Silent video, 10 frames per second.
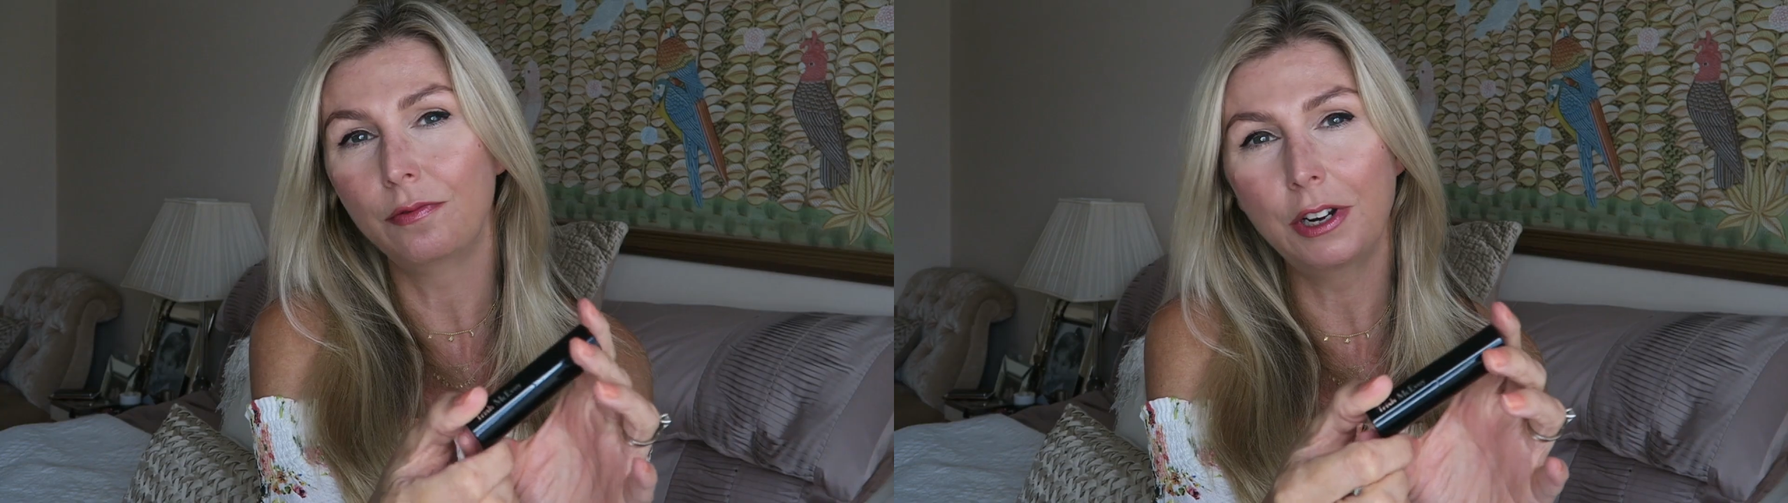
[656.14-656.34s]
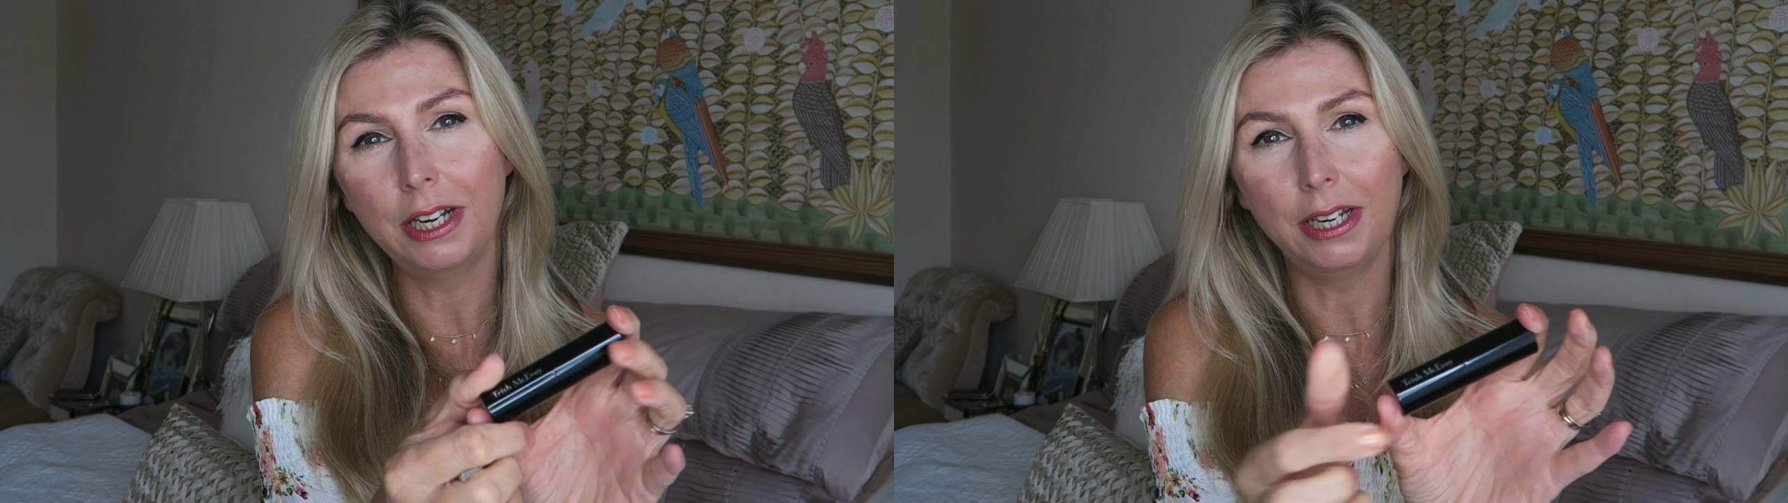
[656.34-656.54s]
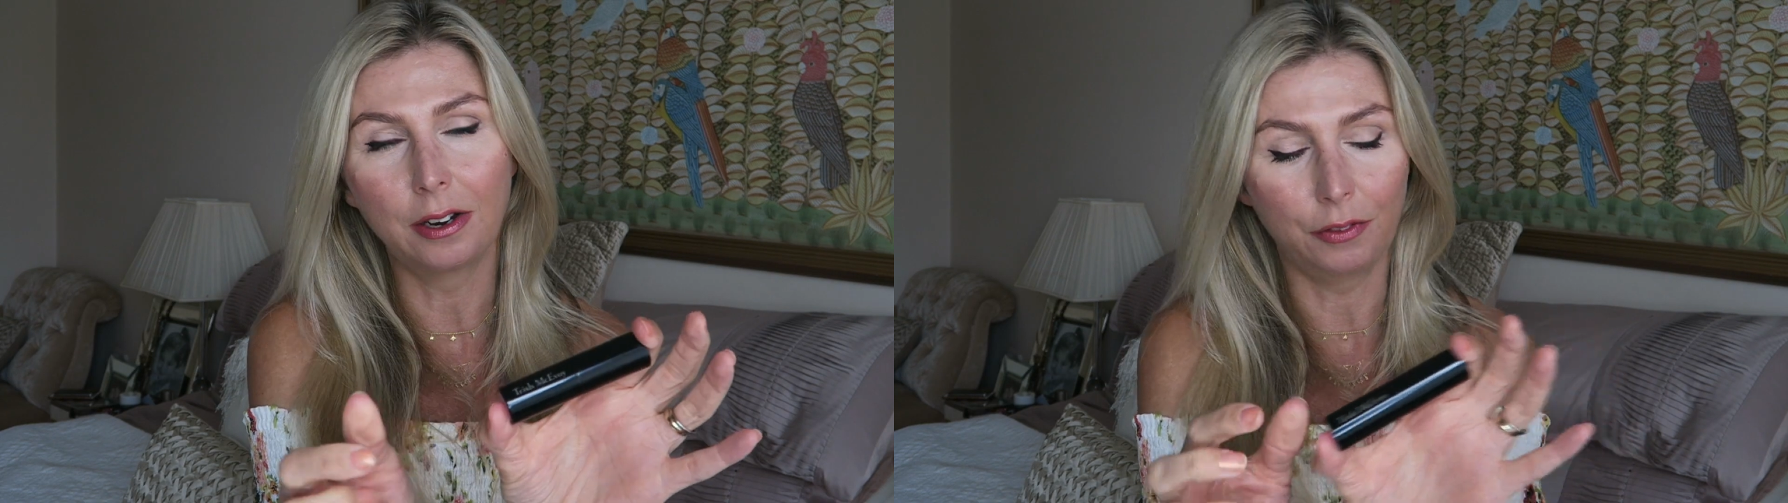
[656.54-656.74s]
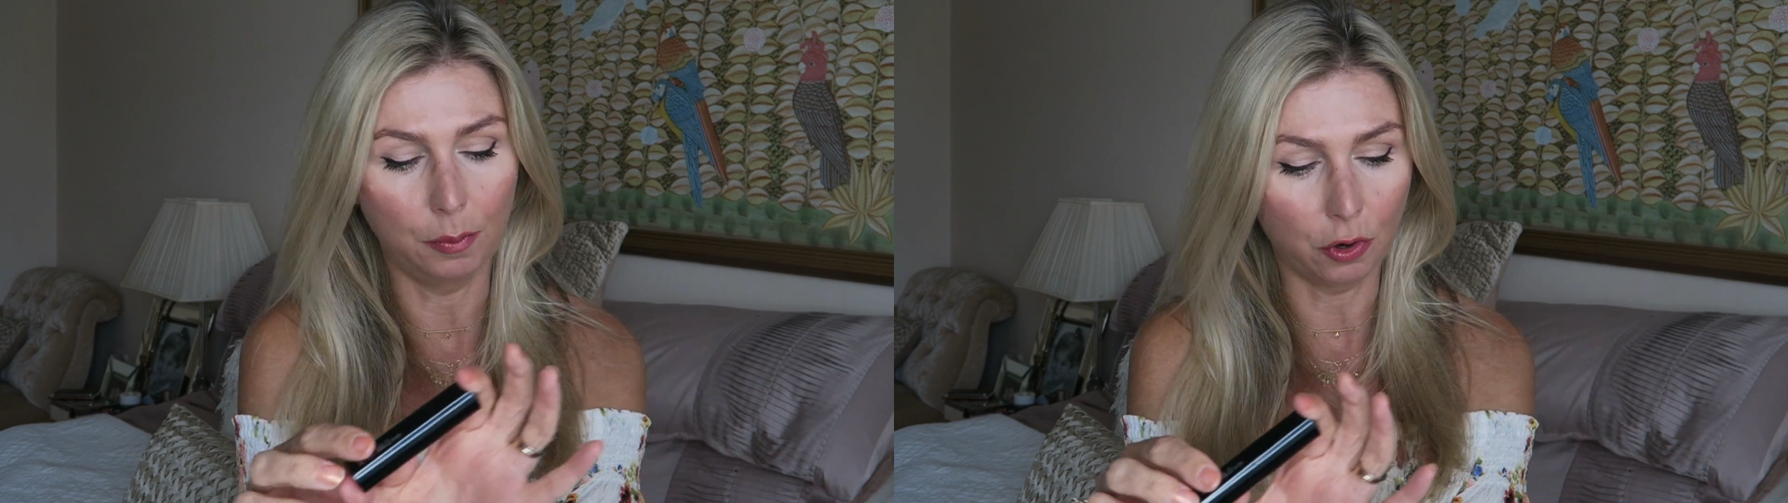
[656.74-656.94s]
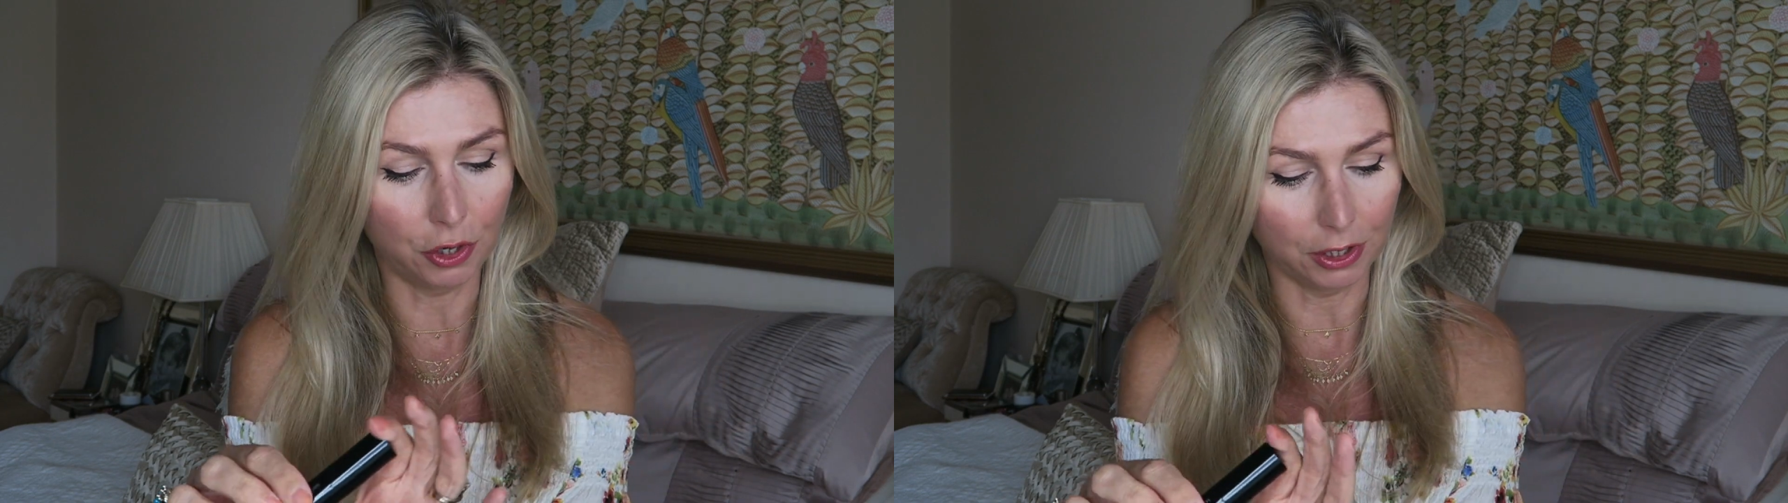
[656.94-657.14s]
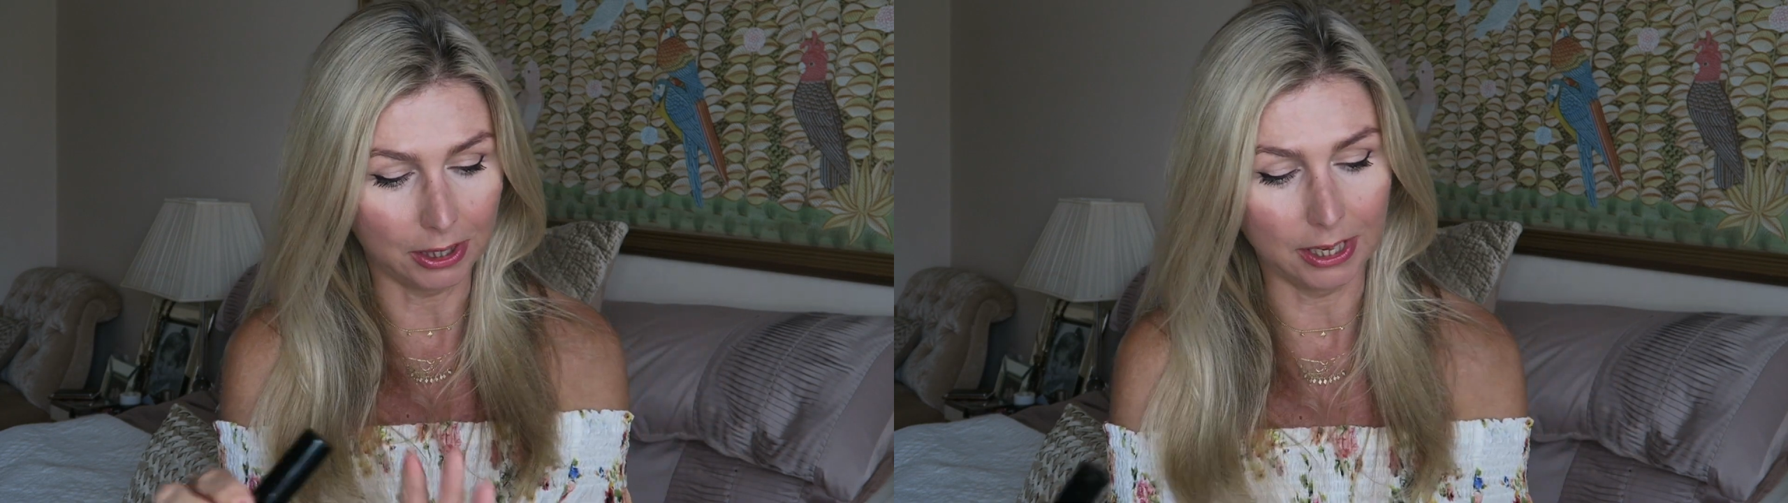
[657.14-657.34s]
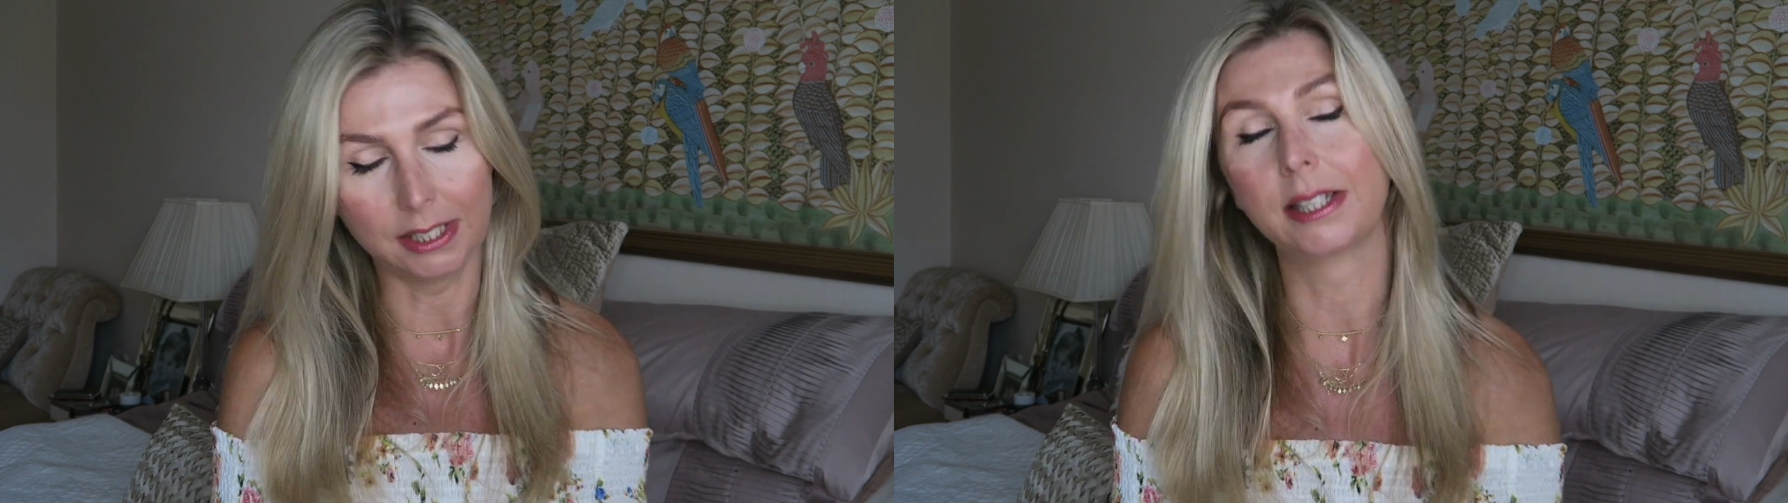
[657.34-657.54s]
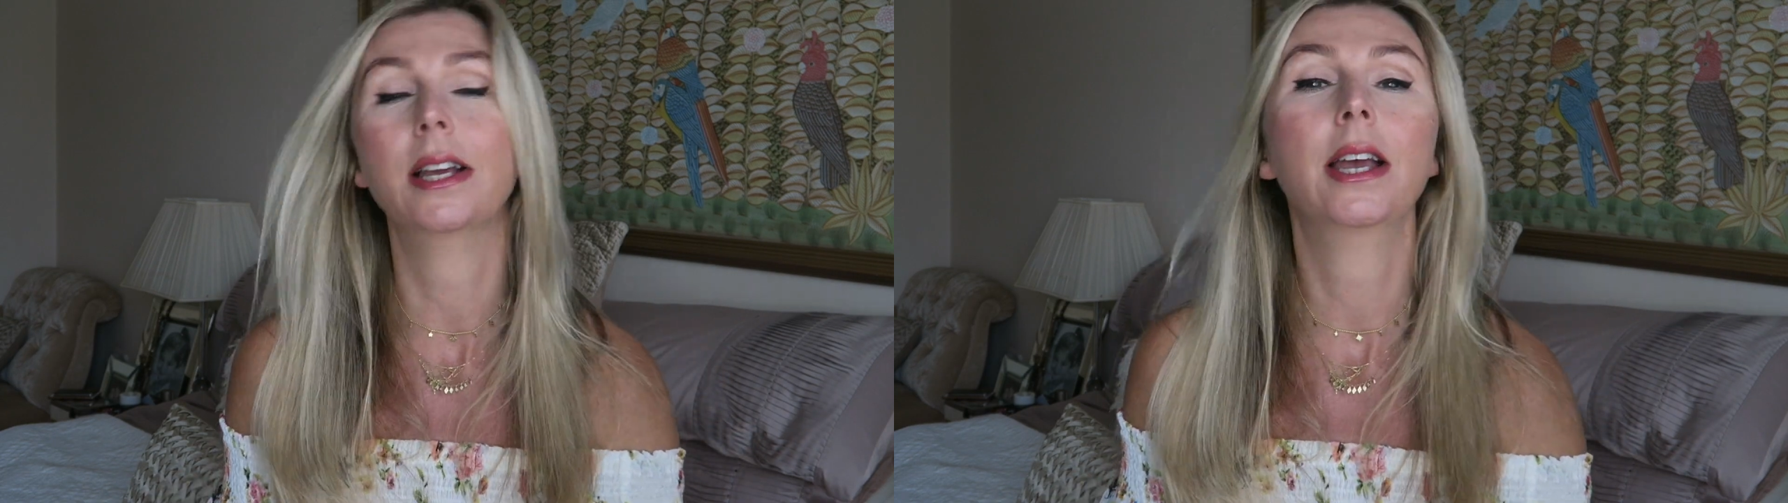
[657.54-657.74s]
really lovely product,
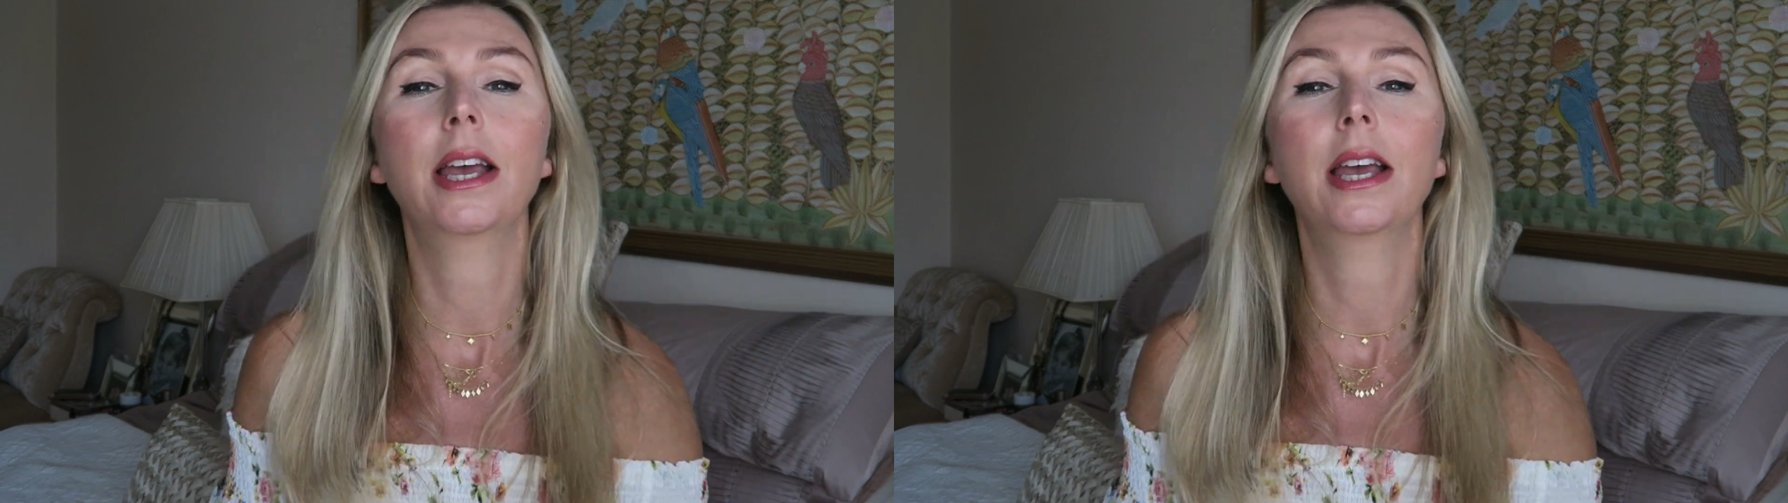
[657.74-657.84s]
this.